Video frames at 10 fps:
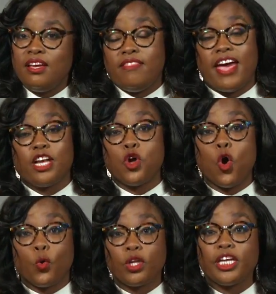That
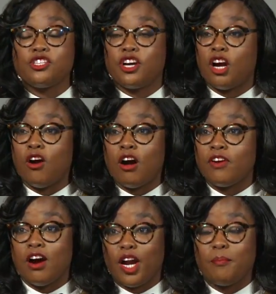totally took her off
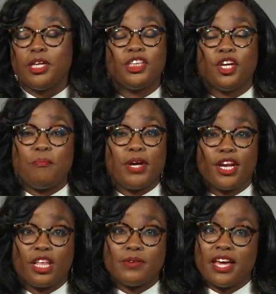guard. I mean, she
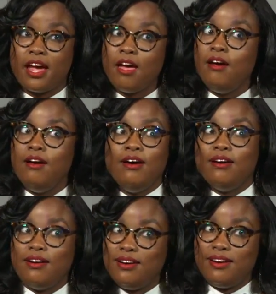immediately was like,
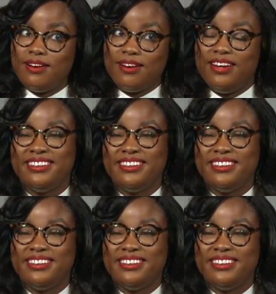oh.